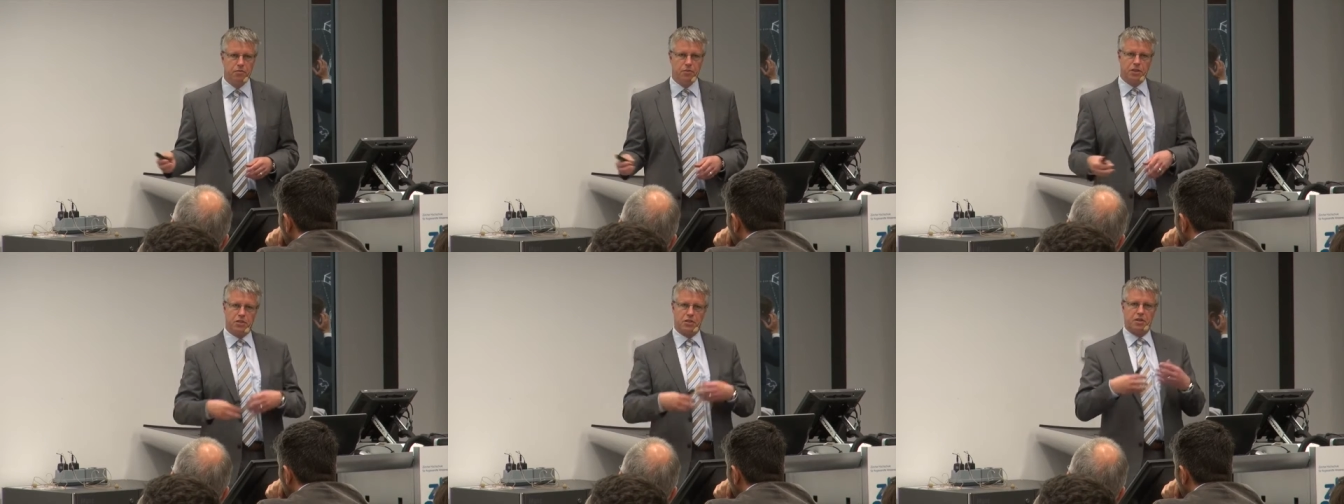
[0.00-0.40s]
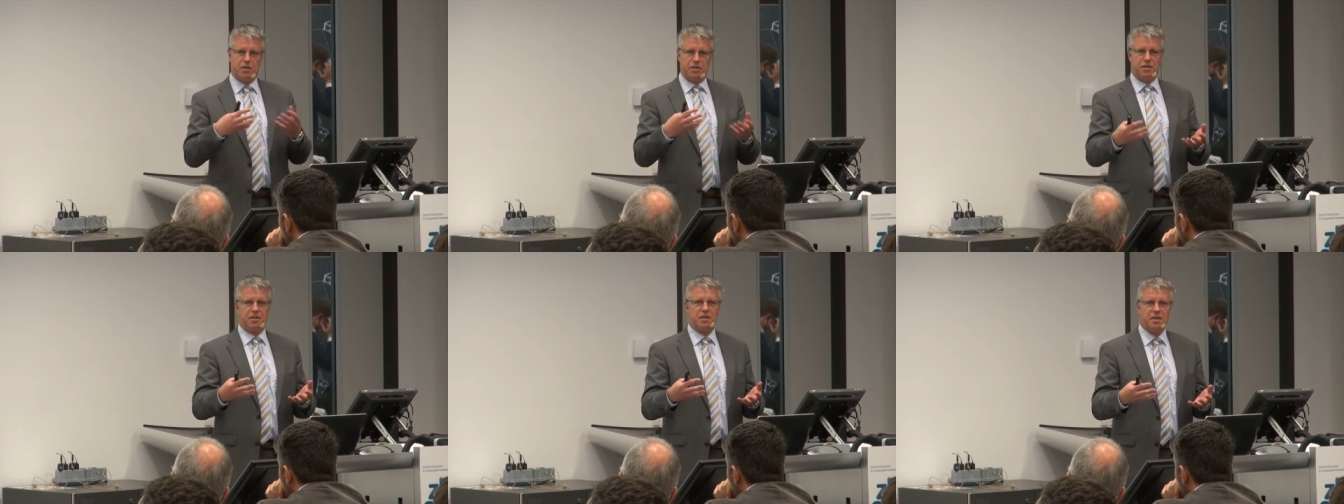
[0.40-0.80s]
which
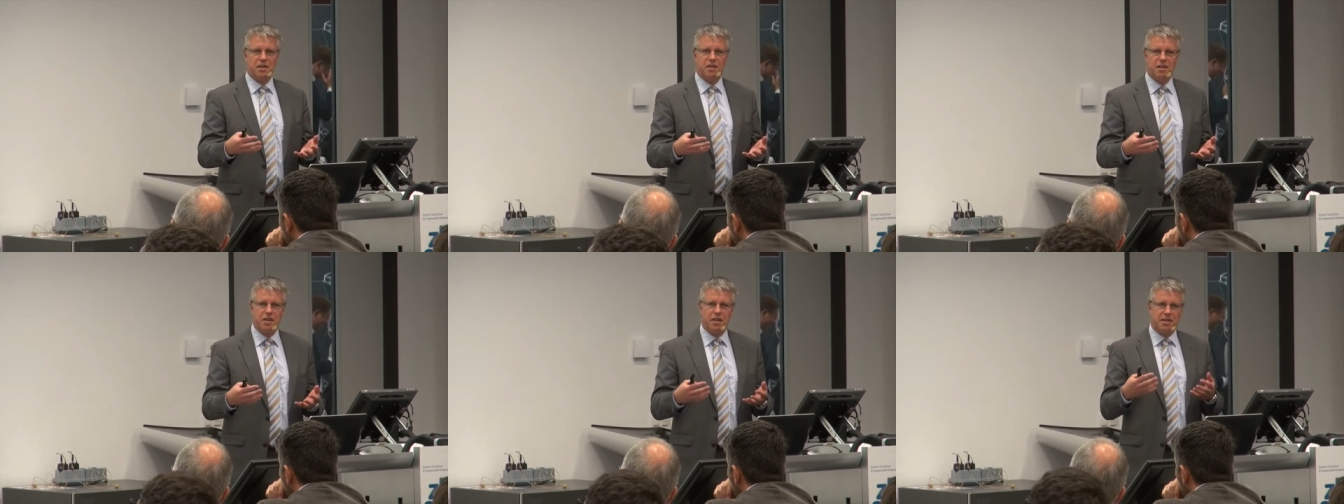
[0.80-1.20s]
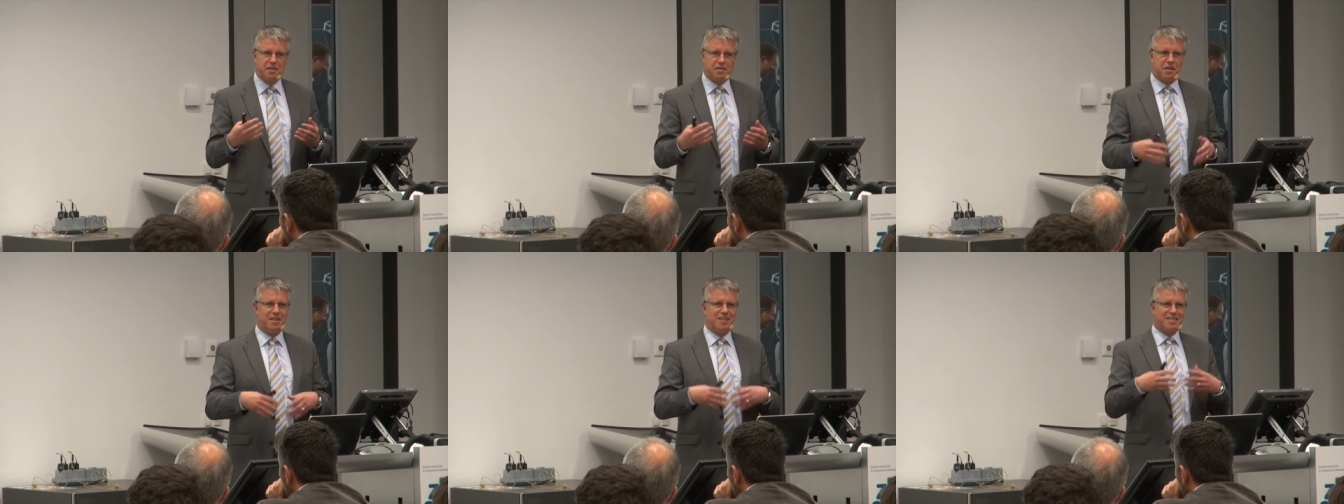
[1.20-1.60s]
are
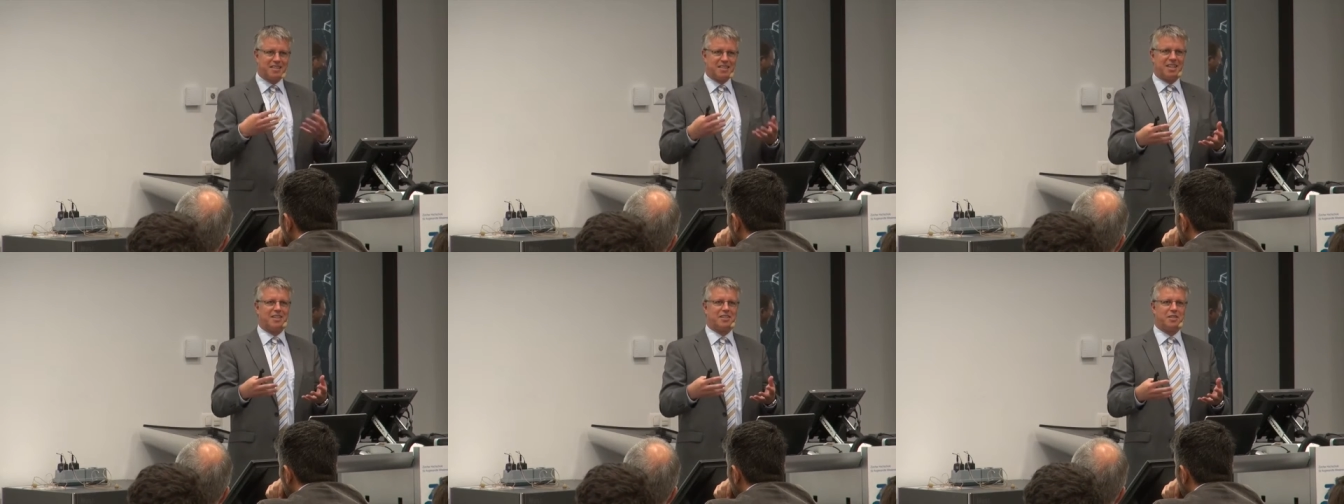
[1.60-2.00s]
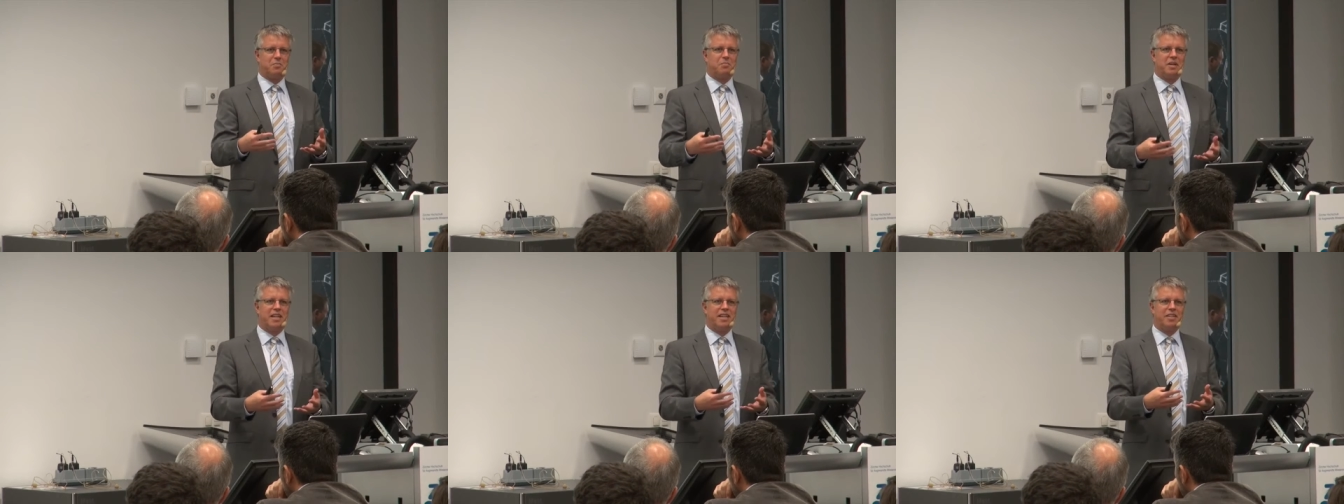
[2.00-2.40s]
heralded as
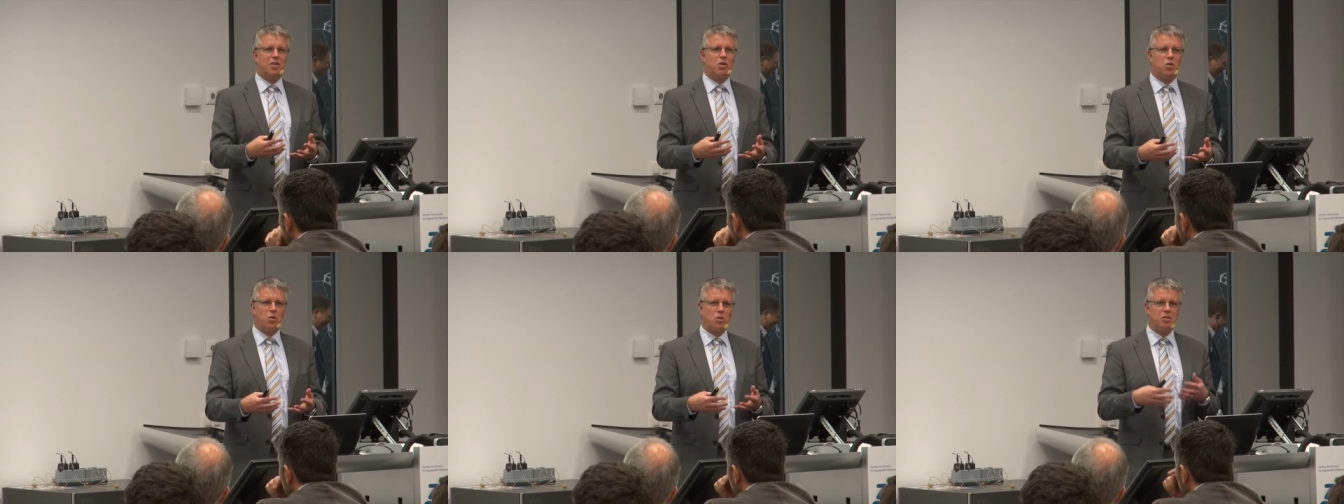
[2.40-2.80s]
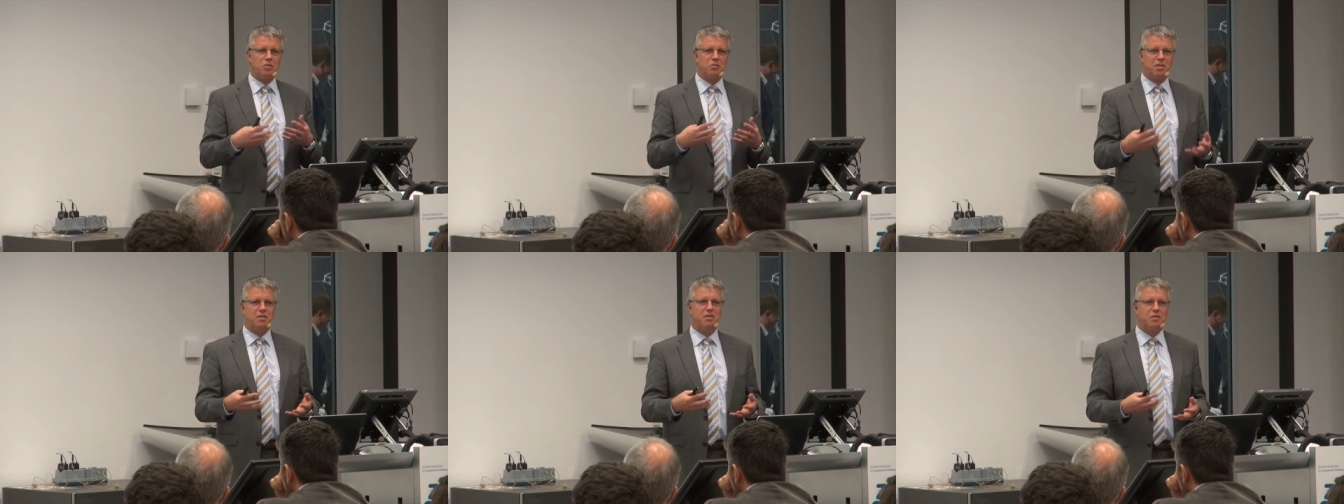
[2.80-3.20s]
the main goals
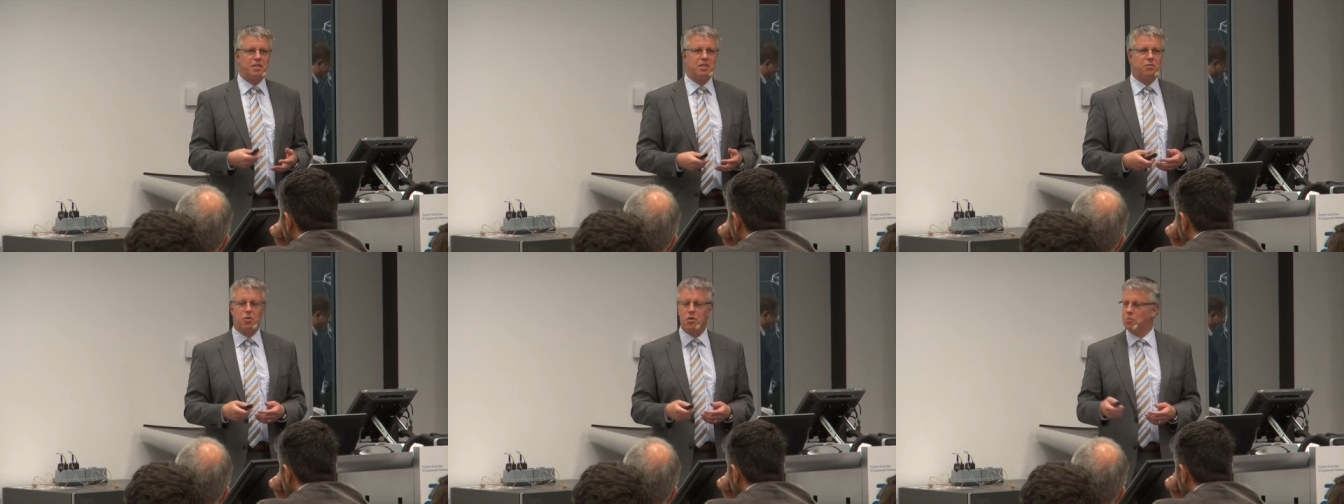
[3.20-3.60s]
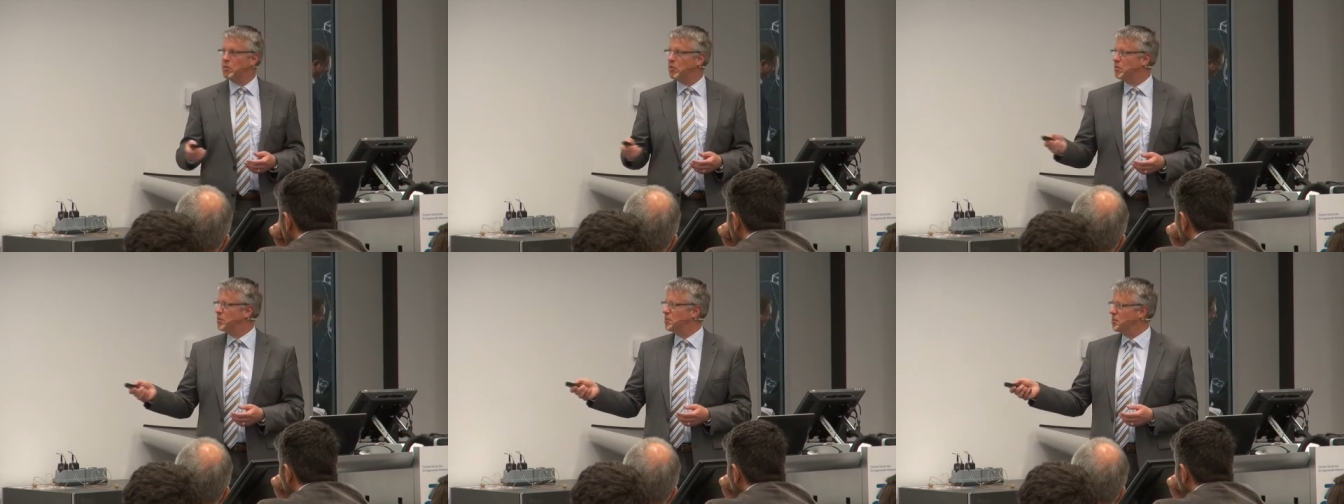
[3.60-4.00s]
of Industry
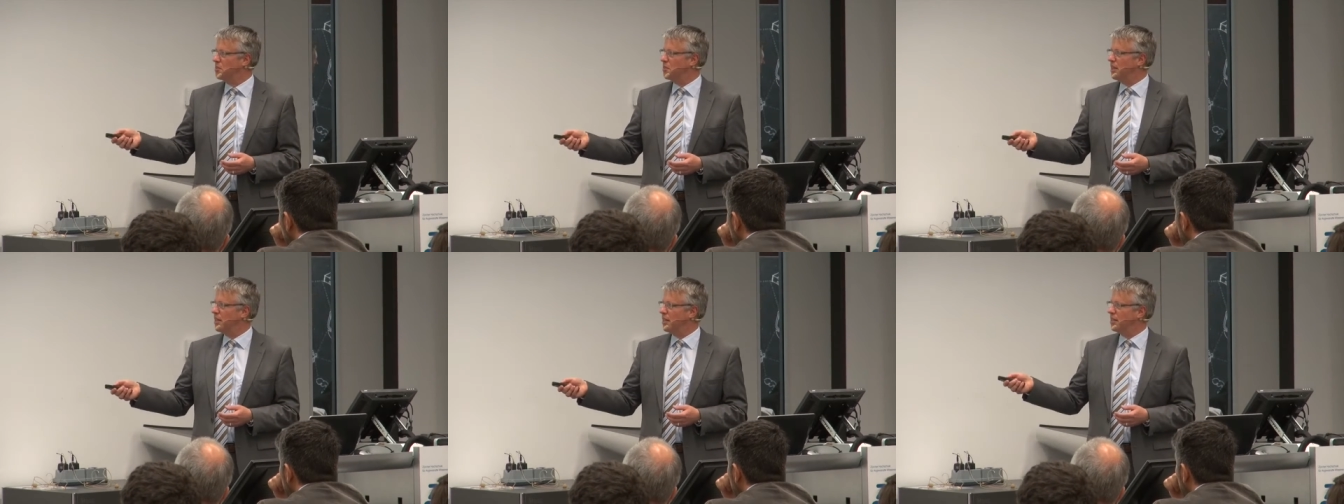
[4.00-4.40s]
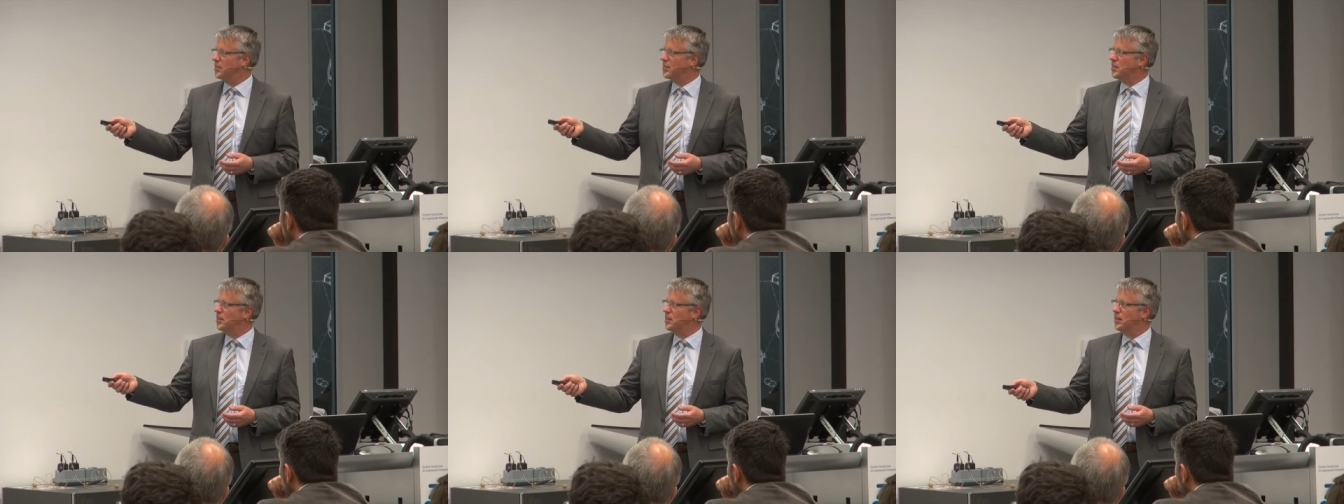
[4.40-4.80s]
4.0. They're
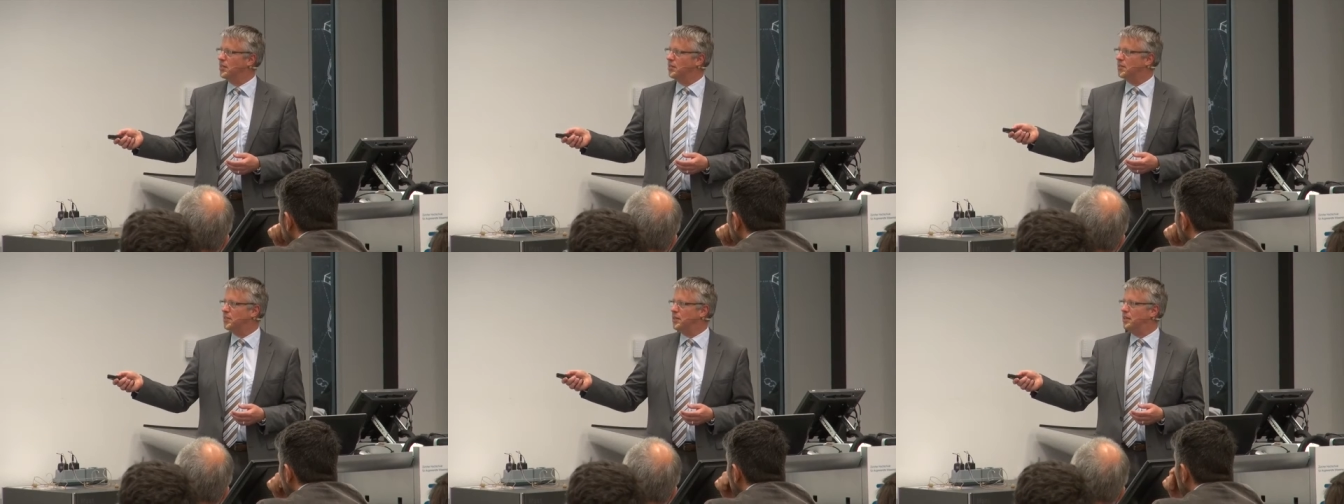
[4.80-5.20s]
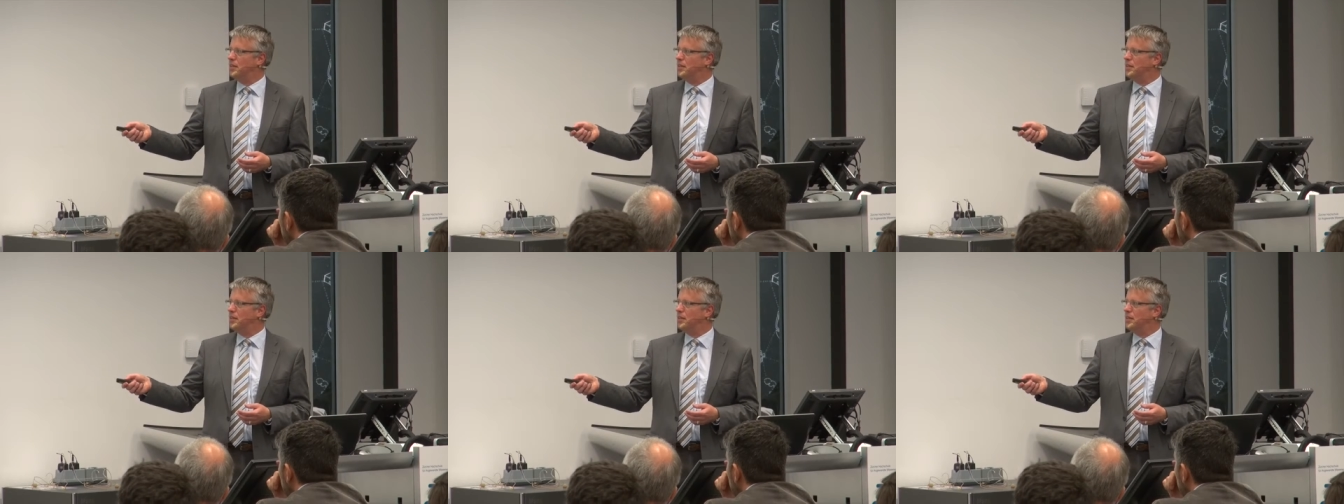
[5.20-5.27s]
actually